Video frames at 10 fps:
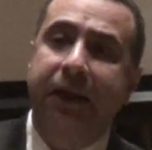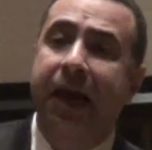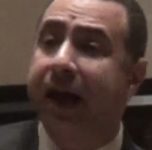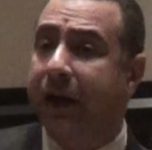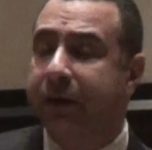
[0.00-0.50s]

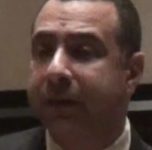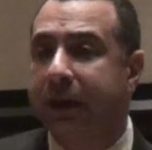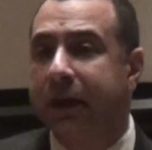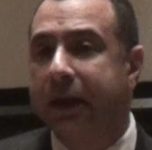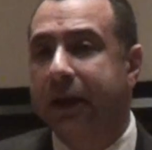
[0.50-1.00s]
how
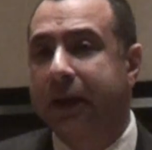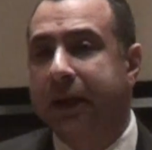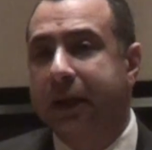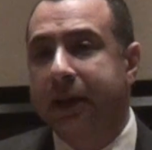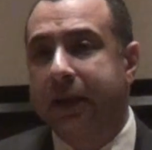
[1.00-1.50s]

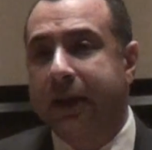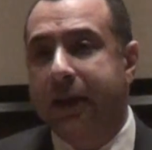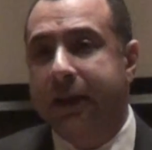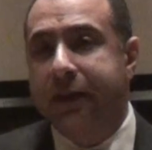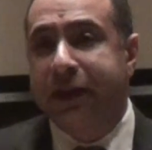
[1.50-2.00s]

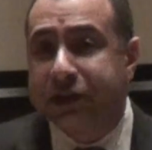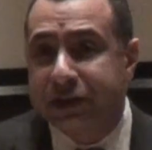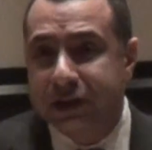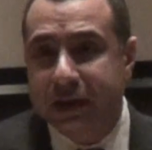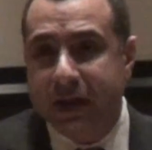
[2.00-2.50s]

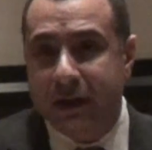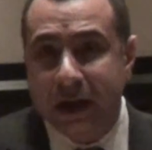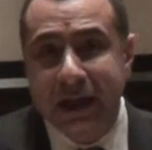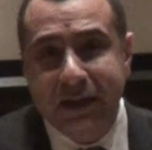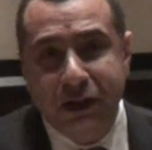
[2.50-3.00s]
this
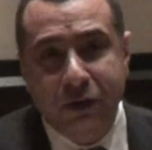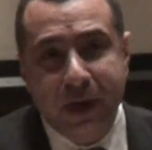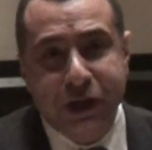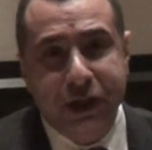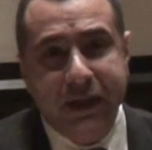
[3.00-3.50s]
Iranian
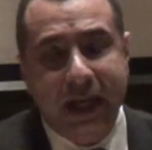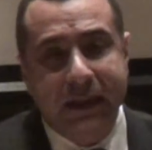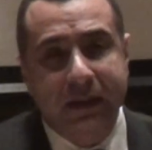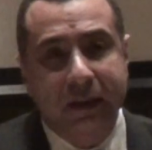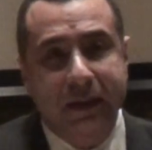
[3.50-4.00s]
situation,
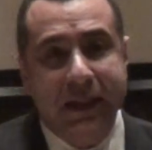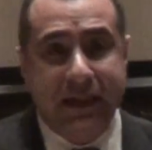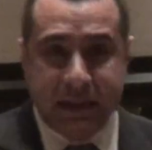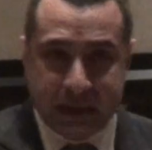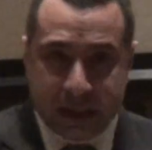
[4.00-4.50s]
that
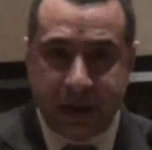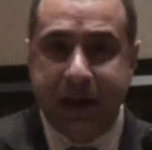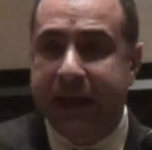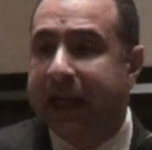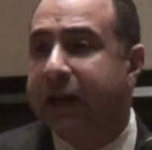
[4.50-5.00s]
this
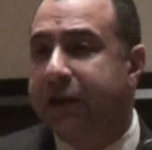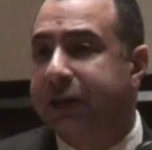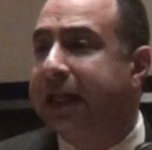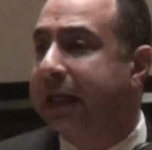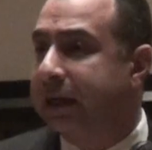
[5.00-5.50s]
Iranian nuclear
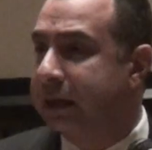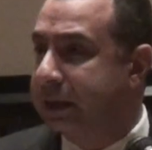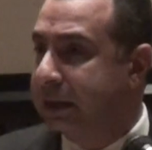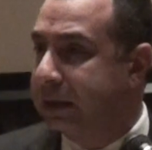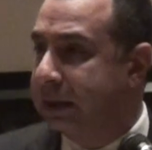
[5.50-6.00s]
deal,
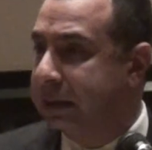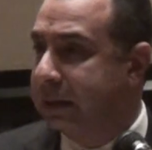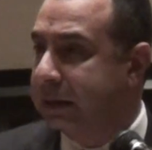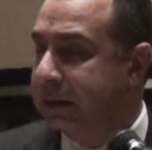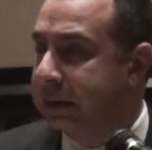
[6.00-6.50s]

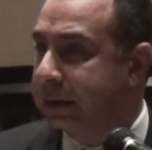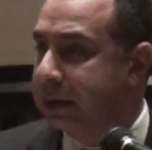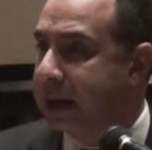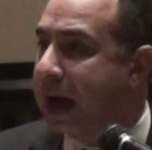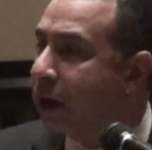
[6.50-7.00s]

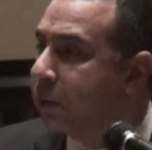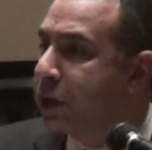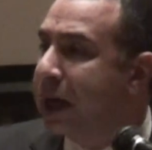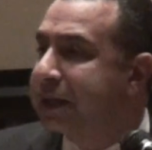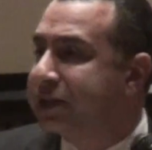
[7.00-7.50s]
how the
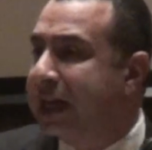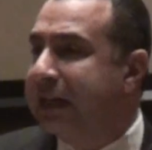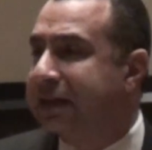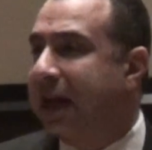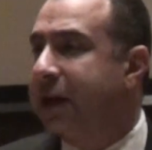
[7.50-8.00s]
United
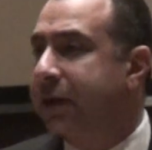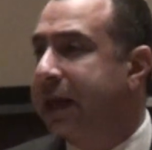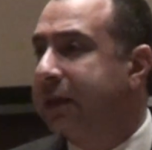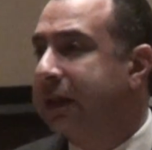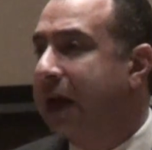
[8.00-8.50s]
States signed on
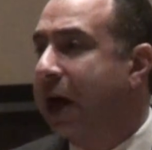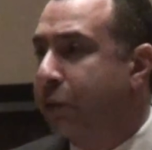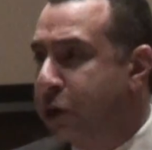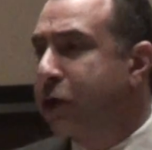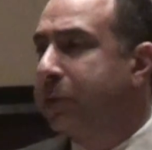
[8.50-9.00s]
it,
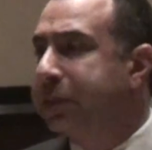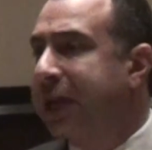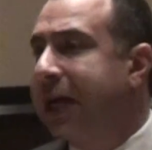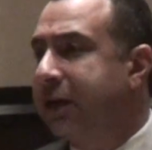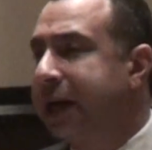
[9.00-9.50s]
how Europe
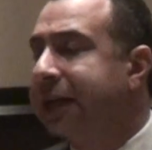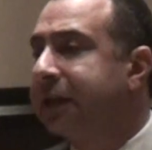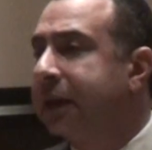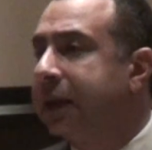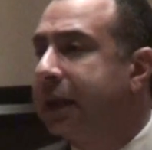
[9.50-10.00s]
signed on
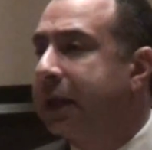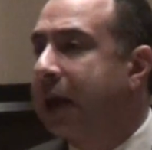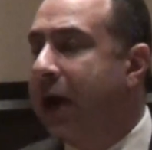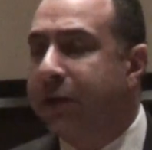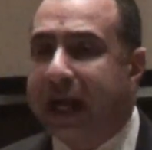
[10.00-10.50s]
it,
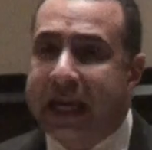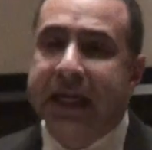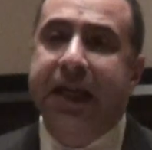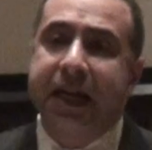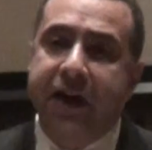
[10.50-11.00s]
how the
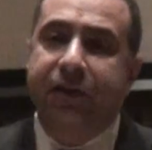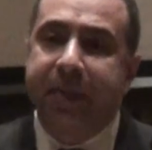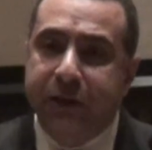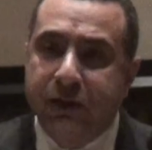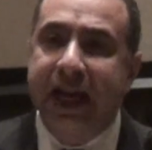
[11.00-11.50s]
Canadian
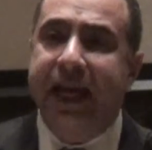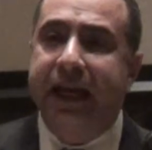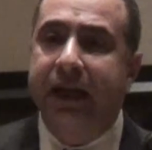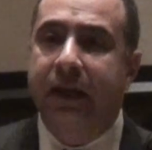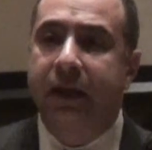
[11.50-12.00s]
government
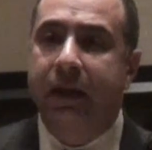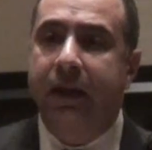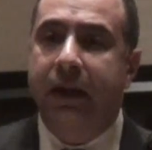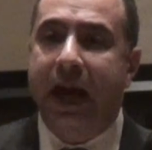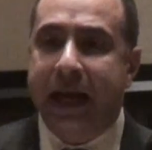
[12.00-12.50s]
today
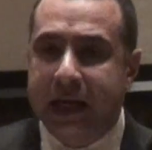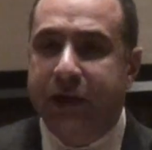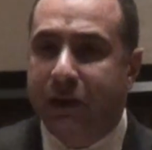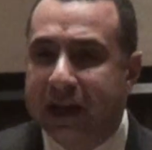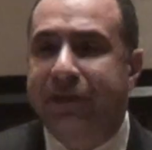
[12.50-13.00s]

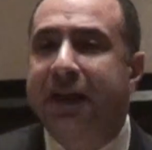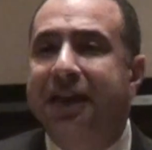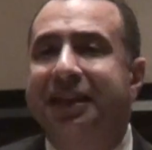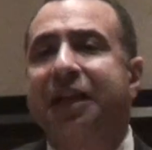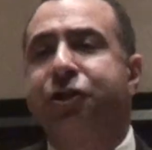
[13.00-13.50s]
agreed on lifting
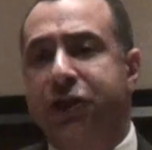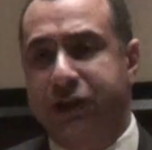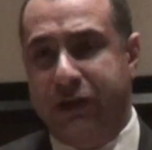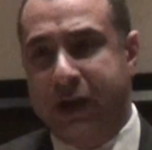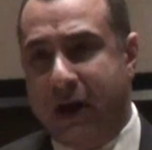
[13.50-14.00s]
the
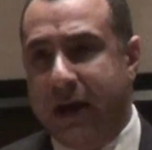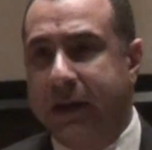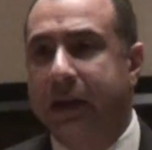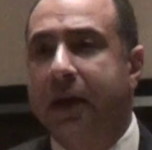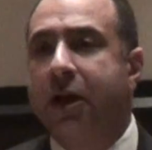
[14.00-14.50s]
sanctions on Iran,
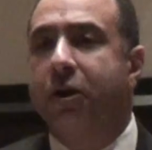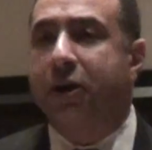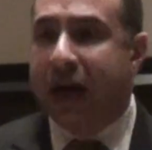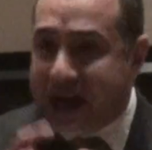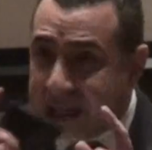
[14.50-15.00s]

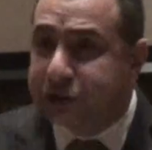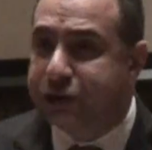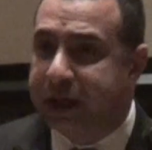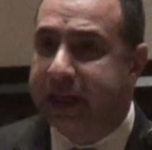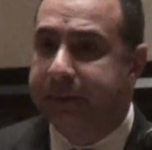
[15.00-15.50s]
on a
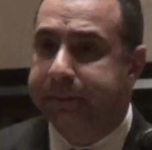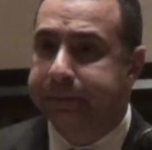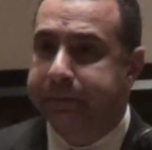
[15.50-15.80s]
country